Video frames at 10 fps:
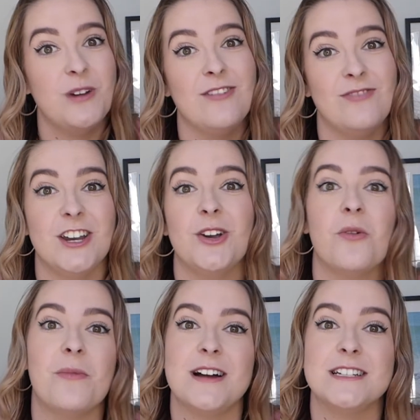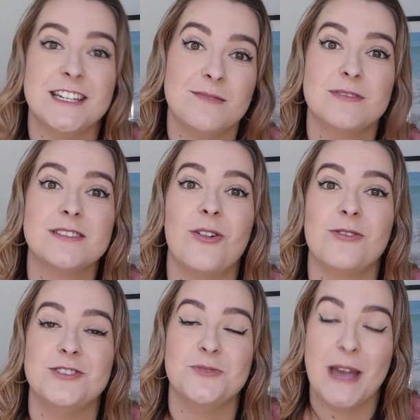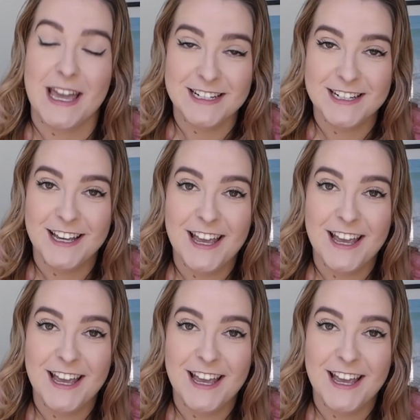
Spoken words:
a video about tips on Japan.